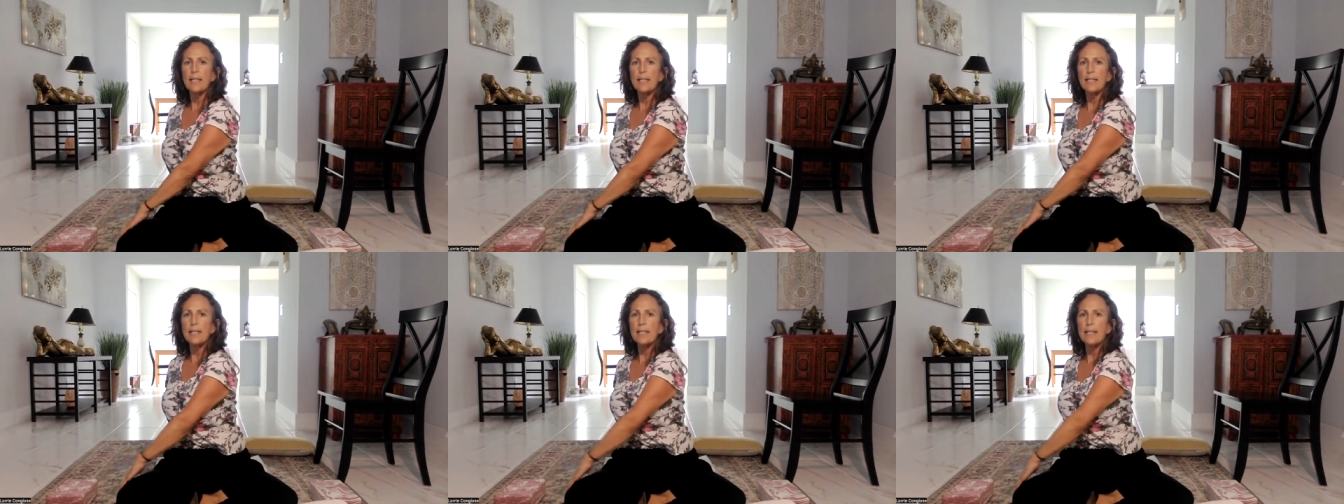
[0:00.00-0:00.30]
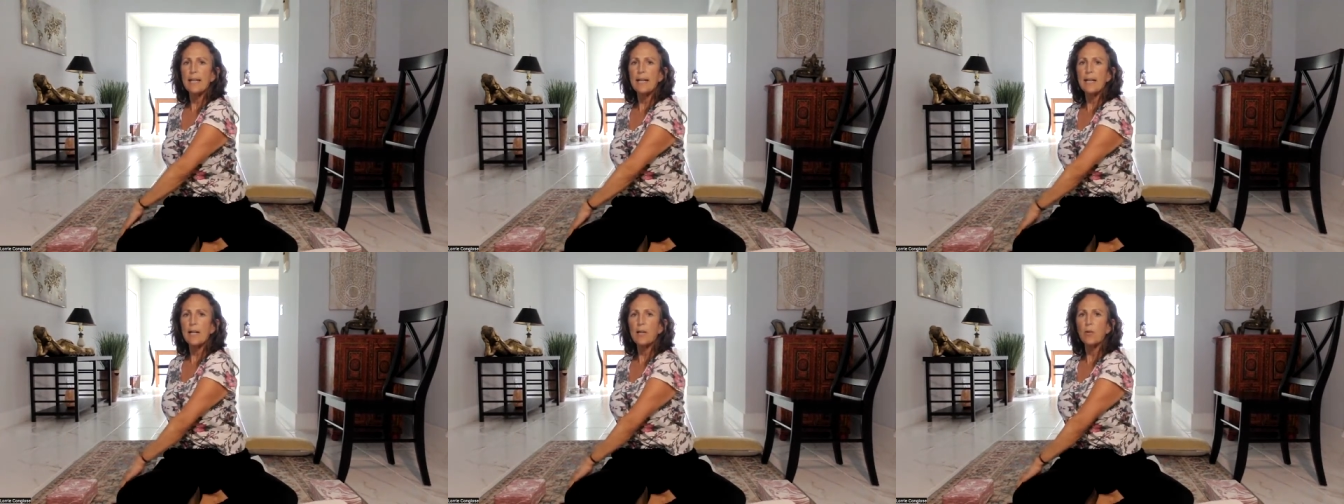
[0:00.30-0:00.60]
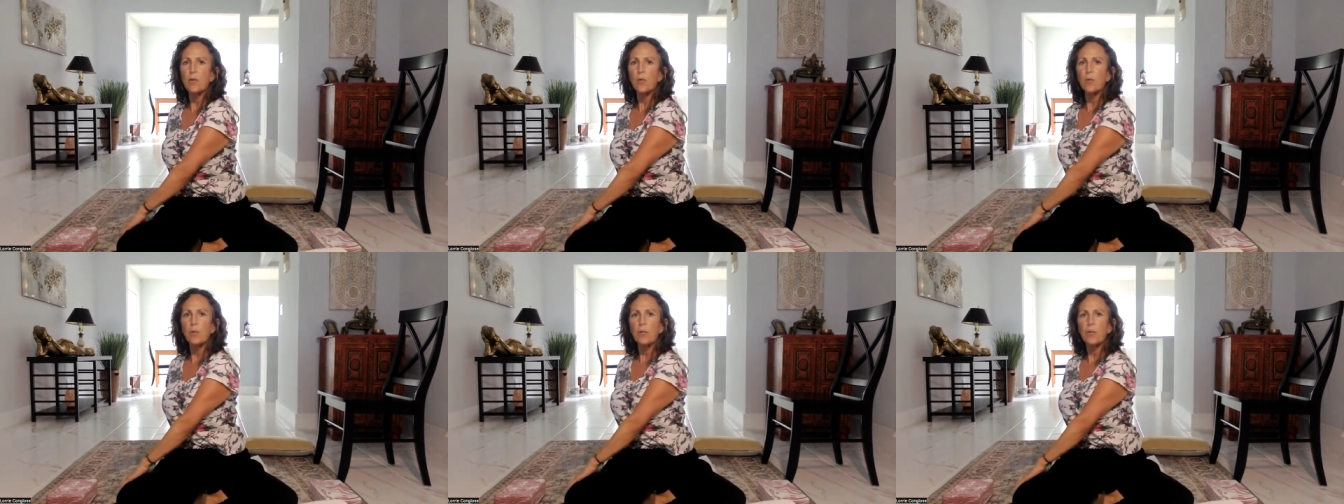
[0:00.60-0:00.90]

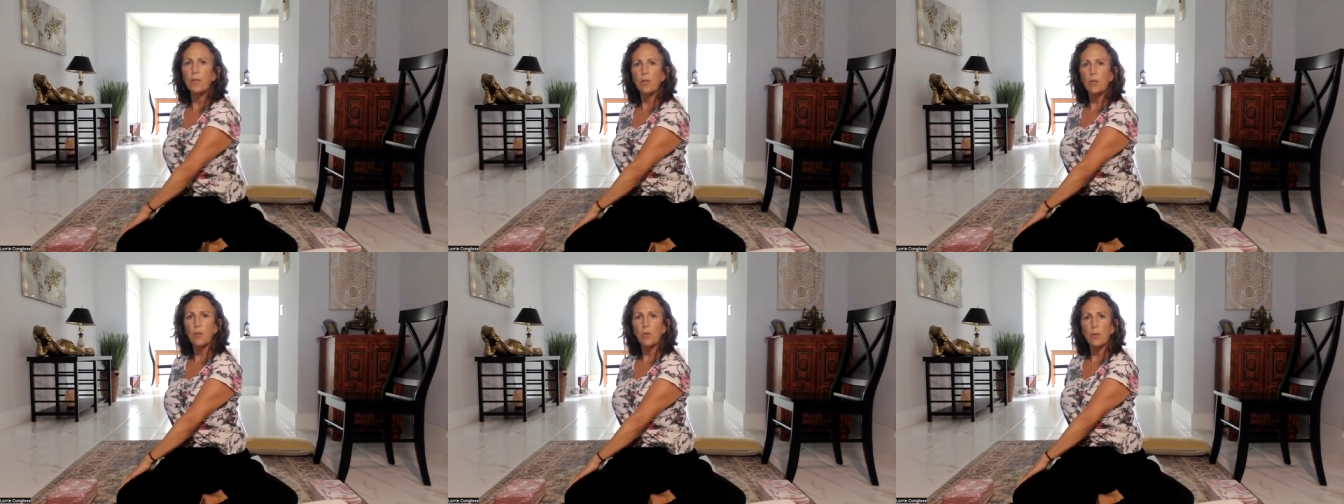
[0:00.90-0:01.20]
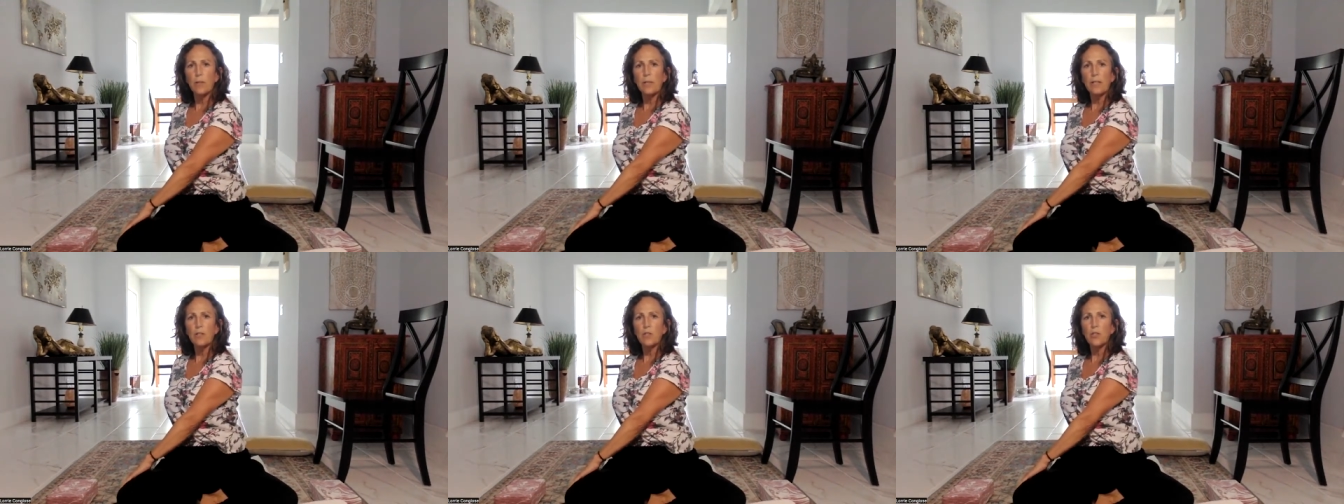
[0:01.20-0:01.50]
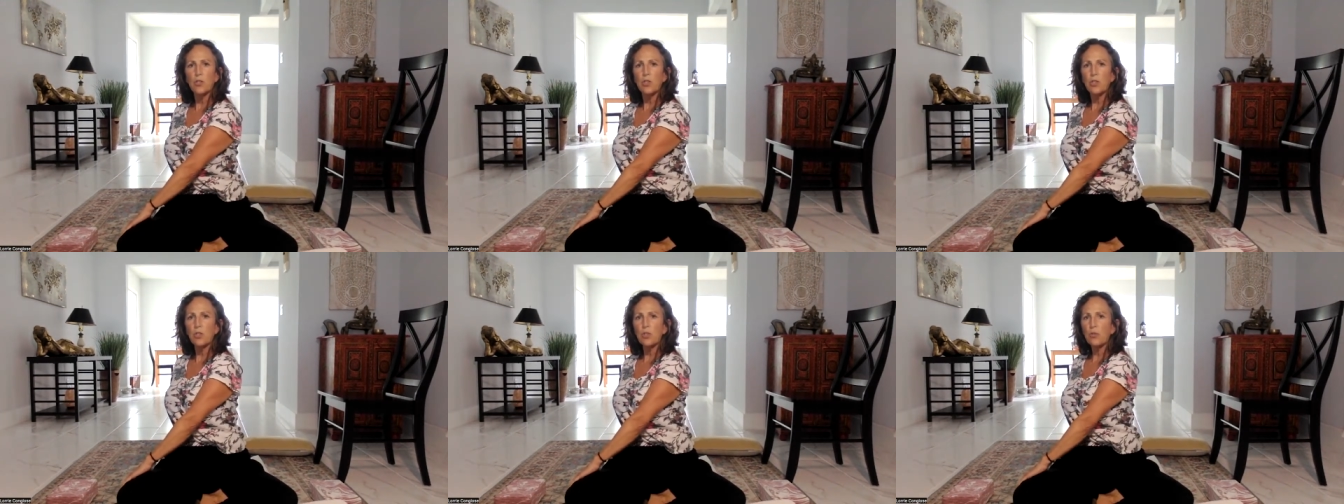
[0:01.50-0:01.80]
now we're going
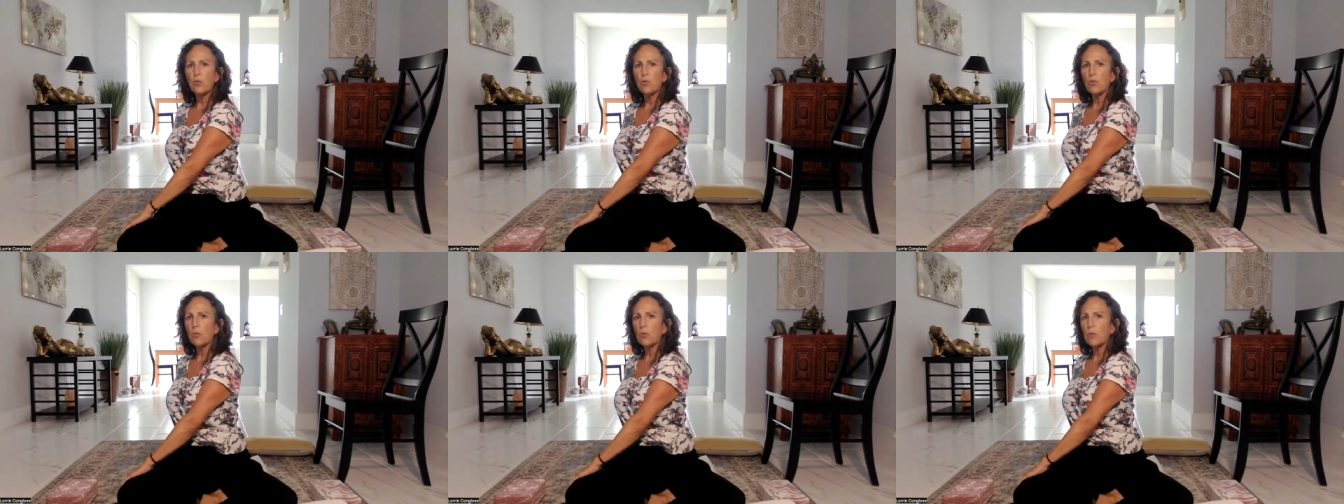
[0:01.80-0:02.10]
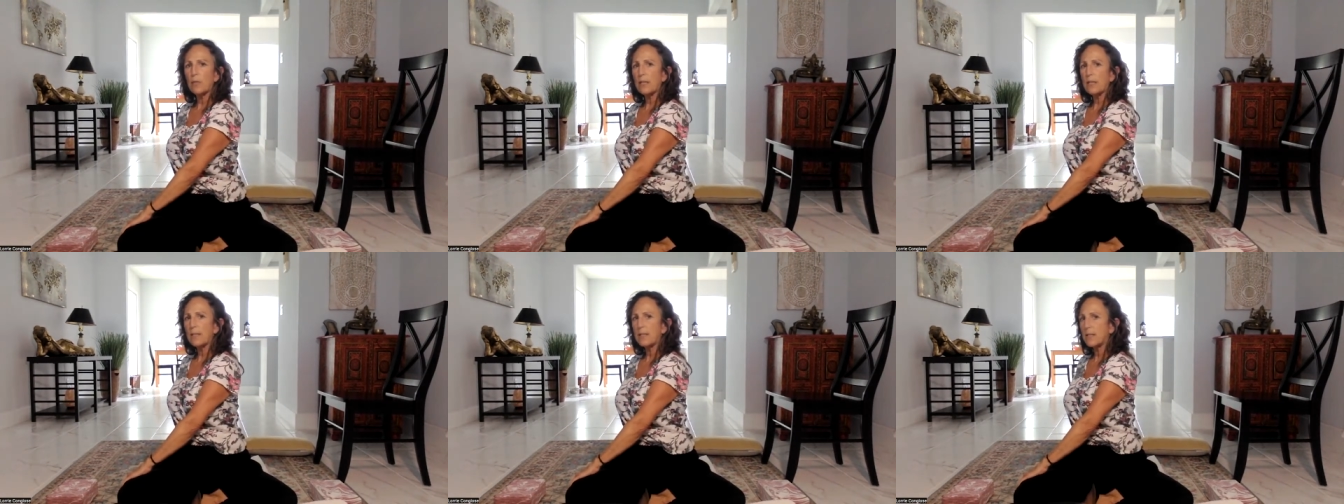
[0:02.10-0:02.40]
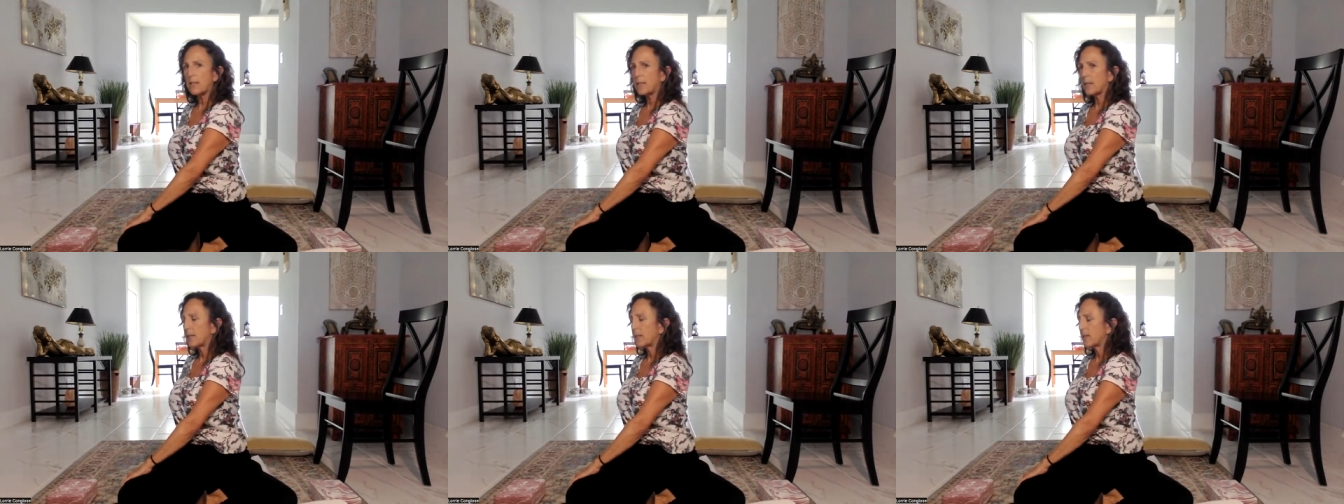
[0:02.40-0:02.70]
to
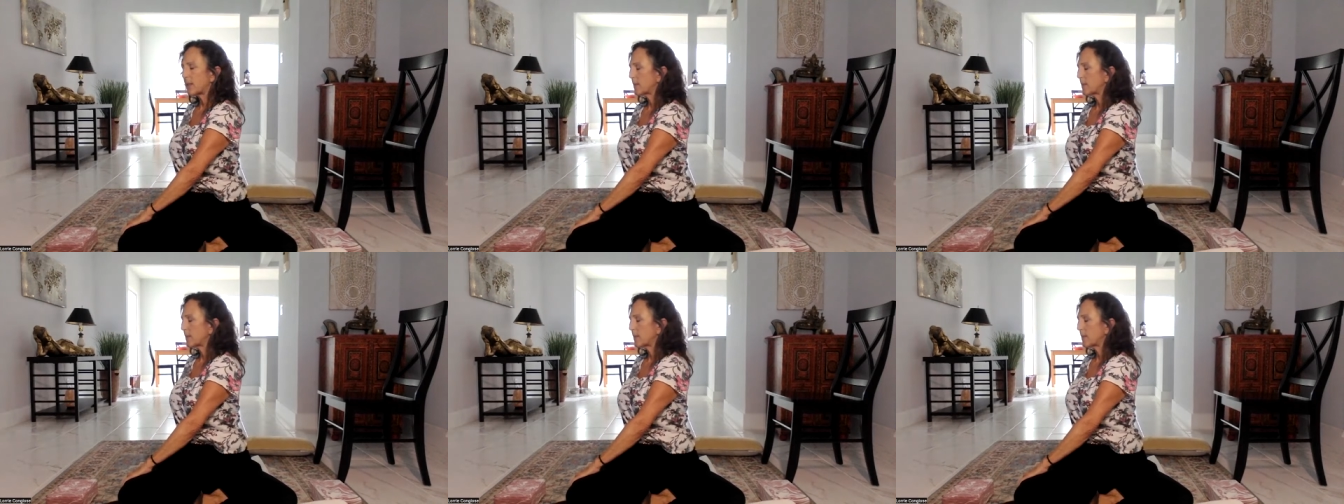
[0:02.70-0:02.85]
twist.